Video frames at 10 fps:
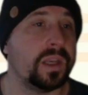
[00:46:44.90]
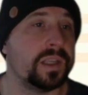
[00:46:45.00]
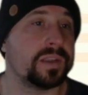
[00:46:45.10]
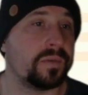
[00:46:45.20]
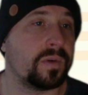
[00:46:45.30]
it
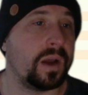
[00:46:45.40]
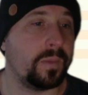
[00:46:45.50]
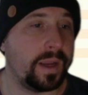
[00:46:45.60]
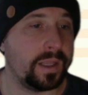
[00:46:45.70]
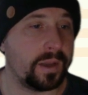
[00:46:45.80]
is the right
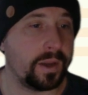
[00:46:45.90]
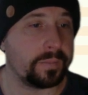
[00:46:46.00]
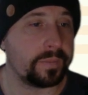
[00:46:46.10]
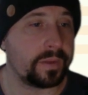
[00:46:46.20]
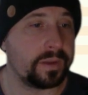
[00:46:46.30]
way to go.
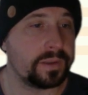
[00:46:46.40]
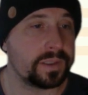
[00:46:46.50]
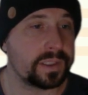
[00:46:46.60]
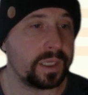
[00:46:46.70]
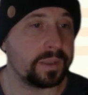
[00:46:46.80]

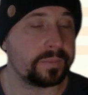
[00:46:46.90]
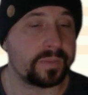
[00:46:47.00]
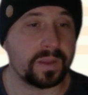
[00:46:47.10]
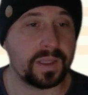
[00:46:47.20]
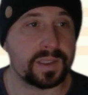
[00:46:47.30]
So
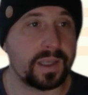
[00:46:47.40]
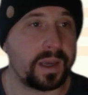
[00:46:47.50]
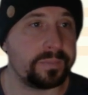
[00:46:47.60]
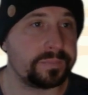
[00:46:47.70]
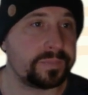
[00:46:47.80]
there's
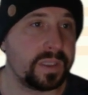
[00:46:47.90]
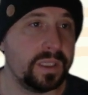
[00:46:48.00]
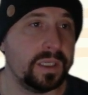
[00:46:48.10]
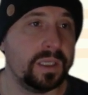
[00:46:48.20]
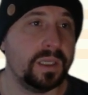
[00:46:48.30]
that.
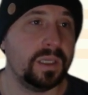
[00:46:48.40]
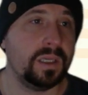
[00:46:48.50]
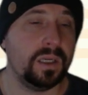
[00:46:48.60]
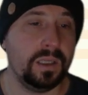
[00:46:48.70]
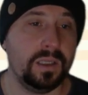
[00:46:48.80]

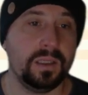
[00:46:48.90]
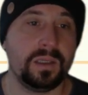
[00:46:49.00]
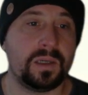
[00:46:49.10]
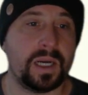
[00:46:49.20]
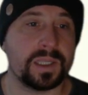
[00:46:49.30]

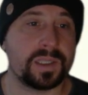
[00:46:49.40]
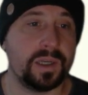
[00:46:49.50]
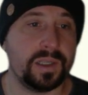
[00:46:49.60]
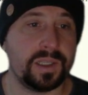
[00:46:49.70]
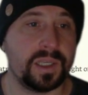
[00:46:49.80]
Alright,
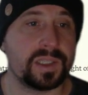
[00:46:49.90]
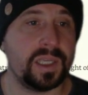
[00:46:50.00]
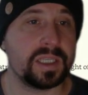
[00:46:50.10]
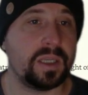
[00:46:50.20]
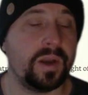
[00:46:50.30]
so you can see
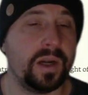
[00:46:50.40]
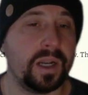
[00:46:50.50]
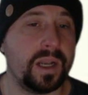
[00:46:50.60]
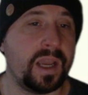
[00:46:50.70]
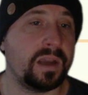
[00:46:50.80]
it's loaded
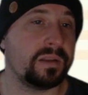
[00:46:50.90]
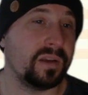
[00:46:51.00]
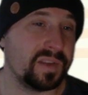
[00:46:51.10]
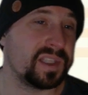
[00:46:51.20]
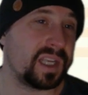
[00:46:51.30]
it now.
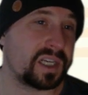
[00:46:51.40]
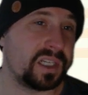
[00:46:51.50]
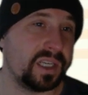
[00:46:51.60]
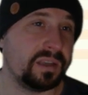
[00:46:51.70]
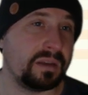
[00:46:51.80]
Oh, this is
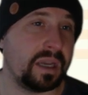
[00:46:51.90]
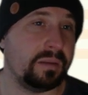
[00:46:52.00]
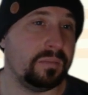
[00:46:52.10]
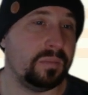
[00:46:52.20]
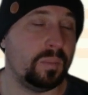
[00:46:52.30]
actually
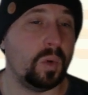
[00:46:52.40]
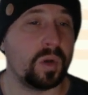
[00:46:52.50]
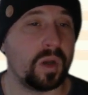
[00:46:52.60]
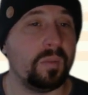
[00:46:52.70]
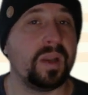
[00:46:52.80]
more
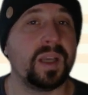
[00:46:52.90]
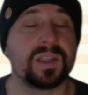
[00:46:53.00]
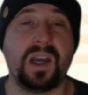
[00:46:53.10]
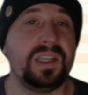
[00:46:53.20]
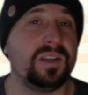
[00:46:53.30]

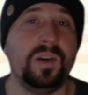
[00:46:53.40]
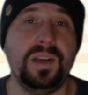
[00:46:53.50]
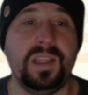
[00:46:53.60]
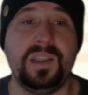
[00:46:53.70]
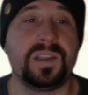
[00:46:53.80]
complex. I don't
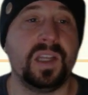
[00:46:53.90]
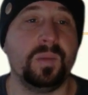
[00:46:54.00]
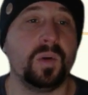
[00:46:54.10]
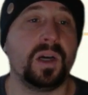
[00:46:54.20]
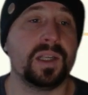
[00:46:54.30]
need this
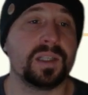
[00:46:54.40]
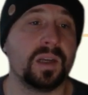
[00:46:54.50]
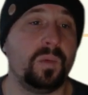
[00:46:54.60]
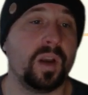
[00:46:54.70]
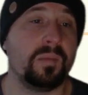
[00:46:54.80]
anymore, guys.
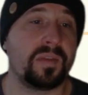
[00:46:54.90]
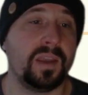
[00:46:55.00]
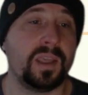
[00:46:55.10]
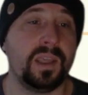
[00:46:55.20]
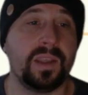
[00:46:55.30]
Like what I'm
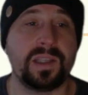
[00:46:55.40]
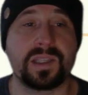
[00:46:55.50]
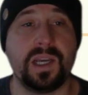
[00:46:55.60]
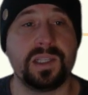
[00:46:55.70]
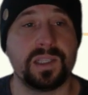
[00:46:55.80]
thinking these
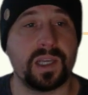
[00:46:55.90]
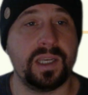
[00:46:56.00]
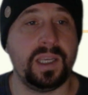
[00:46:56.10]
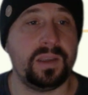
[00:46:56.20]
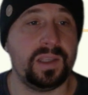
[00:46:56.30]
days is I
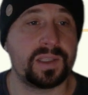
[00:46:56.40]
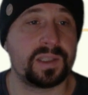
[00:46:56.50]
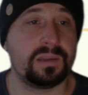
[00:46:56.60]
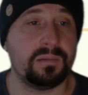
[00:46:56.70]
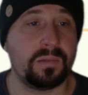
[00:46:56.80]
need
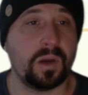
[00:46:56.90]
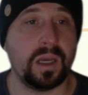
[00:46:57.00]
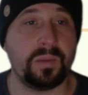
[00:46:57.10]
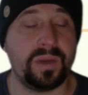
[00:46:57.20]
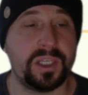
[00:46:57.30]
this
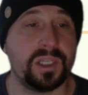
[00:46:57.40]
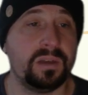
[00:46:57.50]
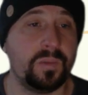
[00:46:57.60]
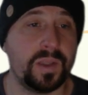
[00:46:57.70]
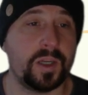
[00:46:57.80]

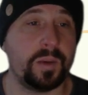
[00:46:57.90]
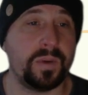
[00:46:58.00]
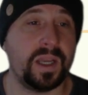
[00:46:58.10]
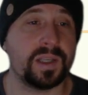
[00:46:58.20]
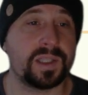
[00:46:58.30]
picture with the
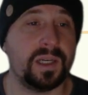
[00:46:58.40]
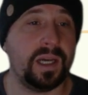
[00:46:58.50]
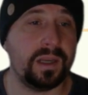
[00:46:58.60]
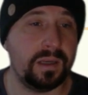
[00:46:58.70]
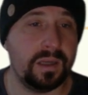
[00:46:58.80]
open outside.